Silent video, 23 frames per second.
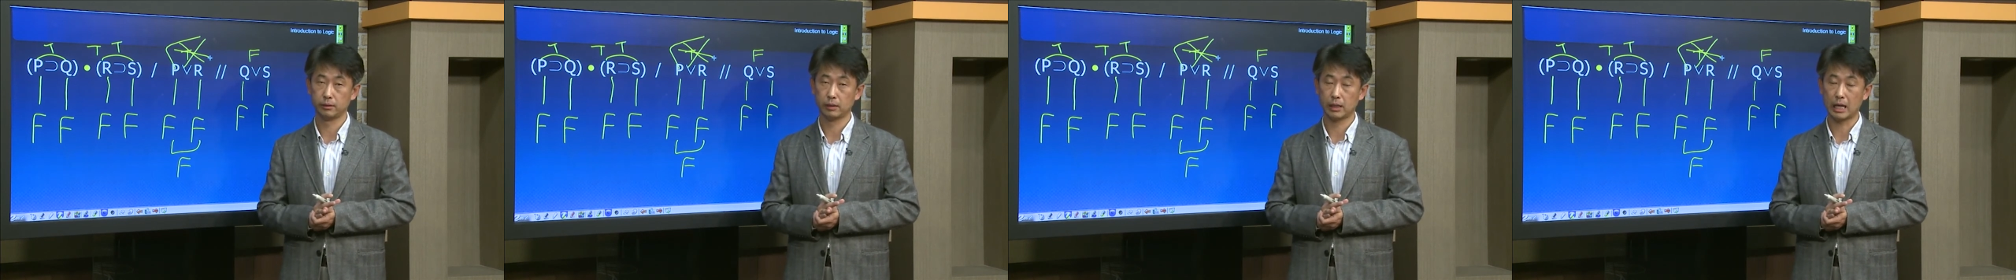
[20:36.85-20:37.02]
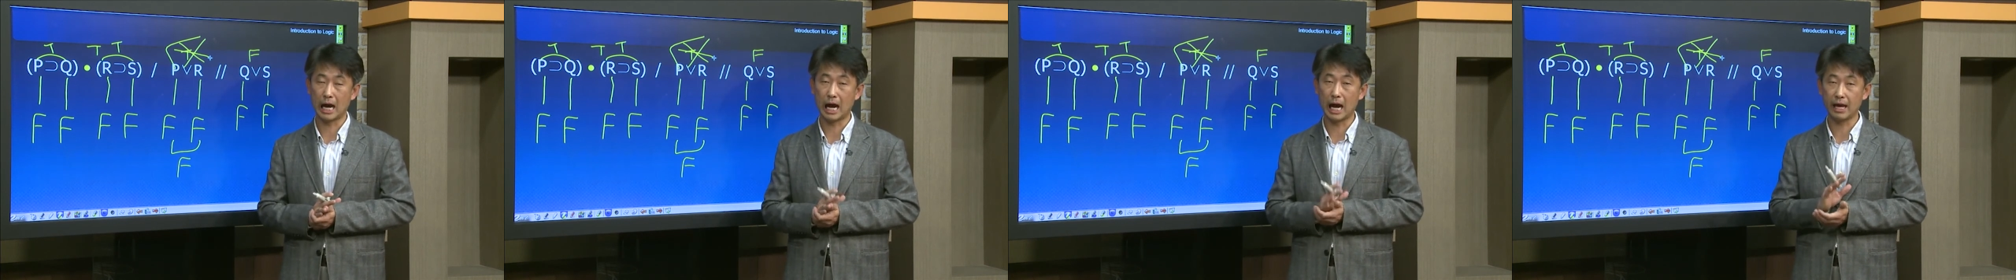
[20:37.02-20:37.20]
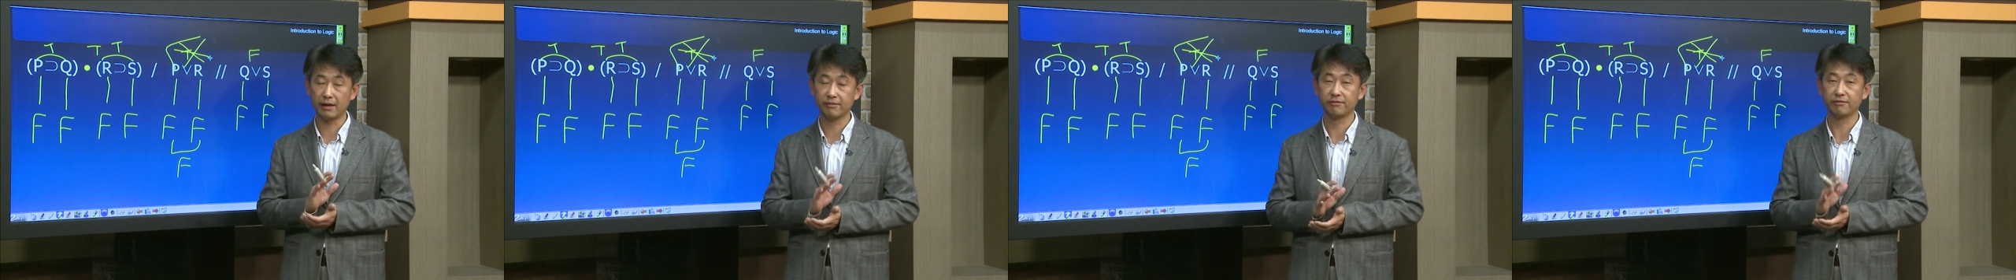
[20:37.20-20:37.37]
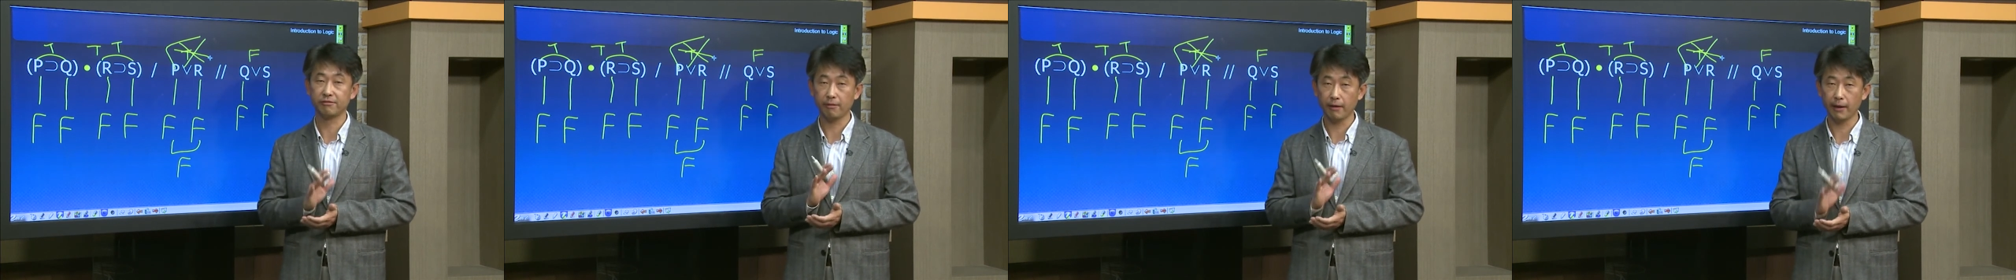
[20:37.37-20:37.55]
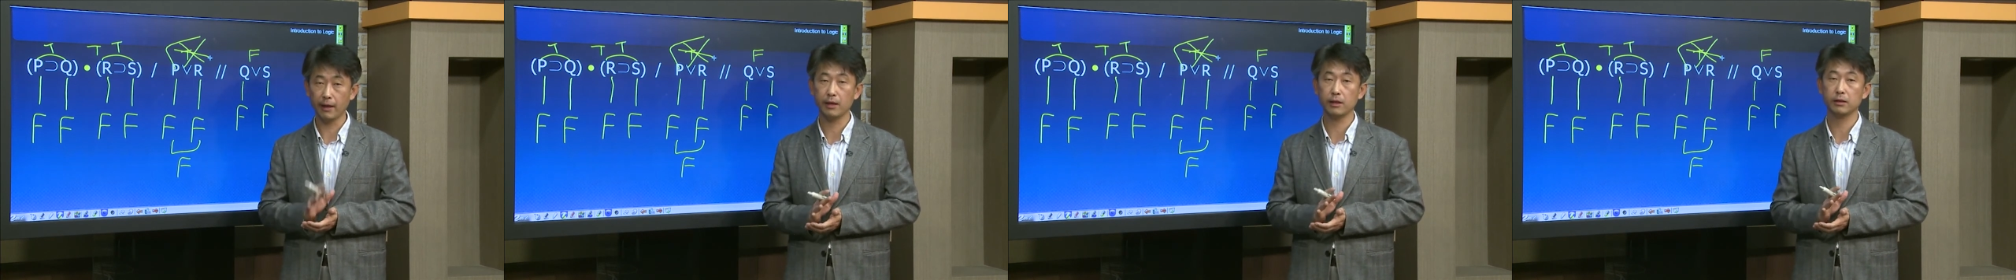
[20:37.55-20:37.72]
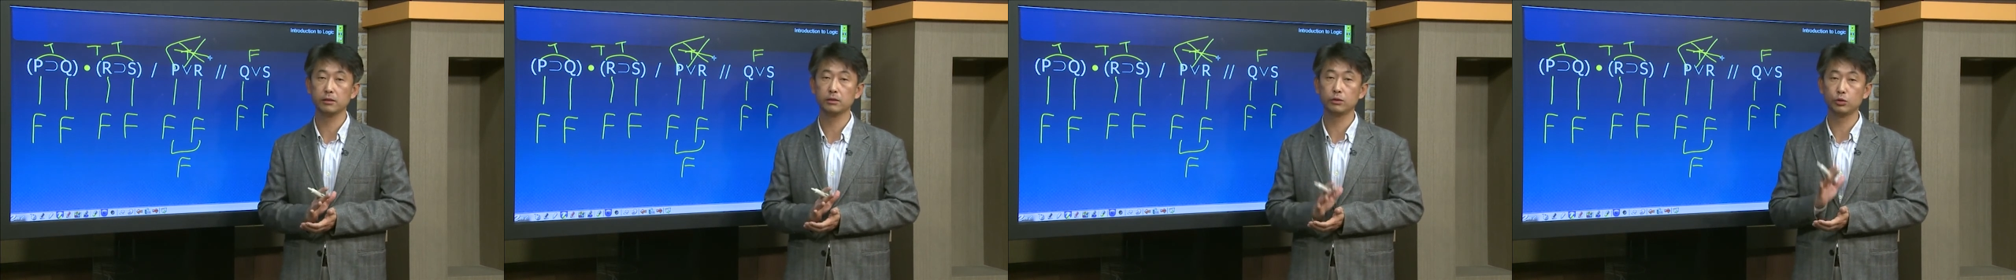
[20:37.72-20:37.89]
I have
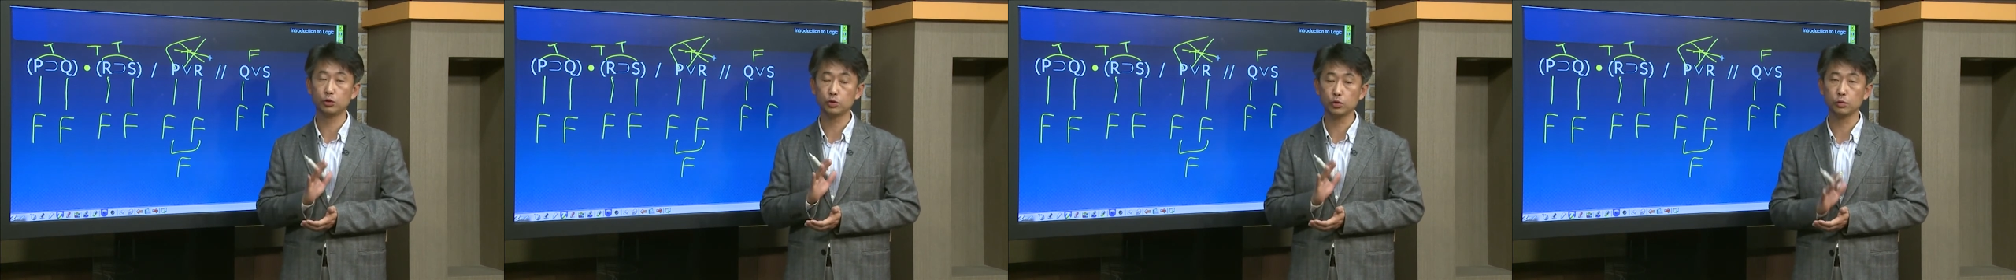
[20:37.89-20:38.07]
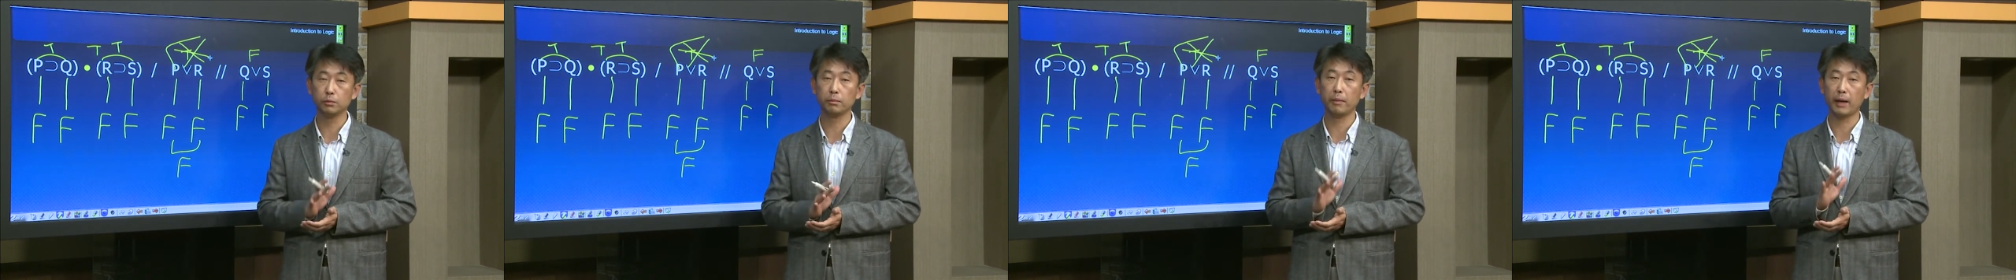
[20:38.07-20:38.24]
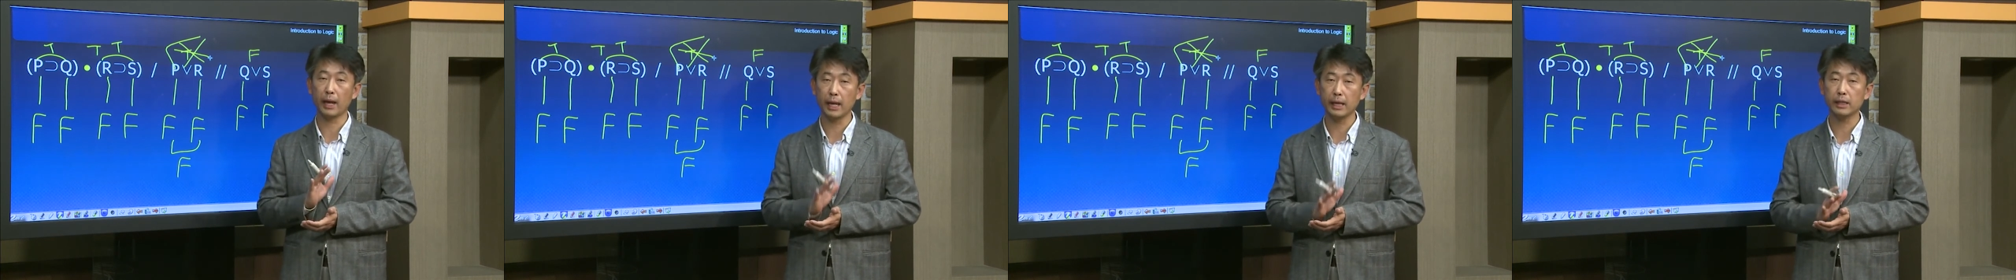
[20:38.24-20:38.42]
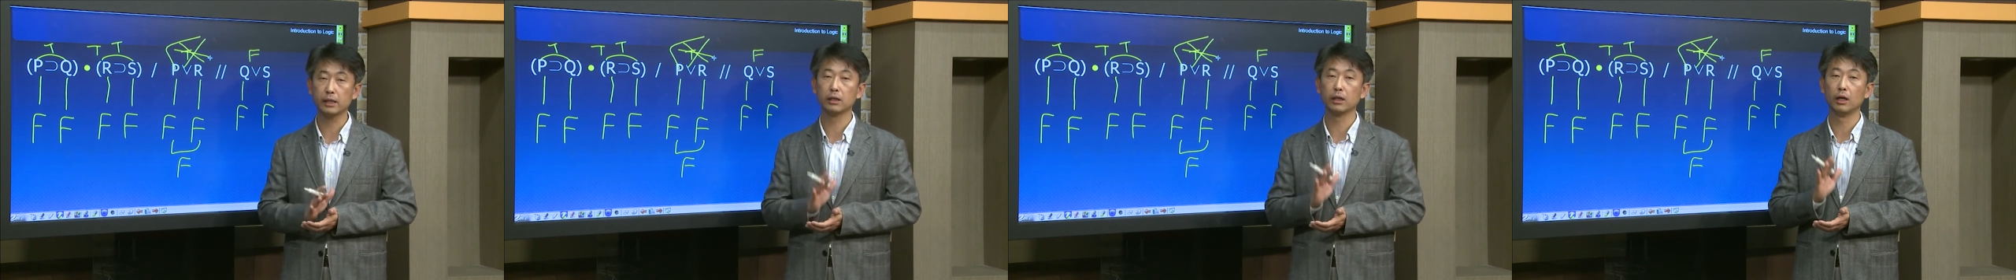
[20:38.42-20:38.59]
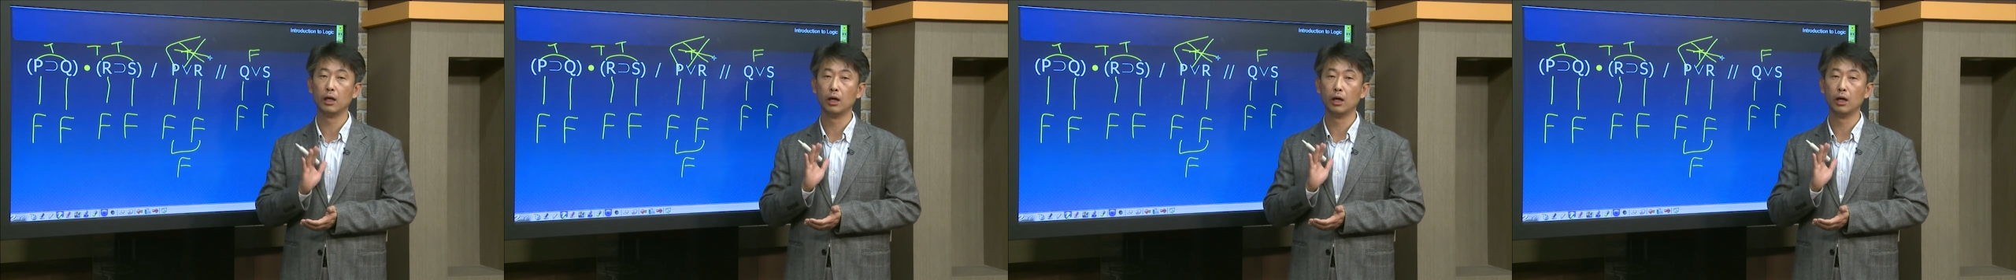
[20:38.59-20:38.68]
failed to make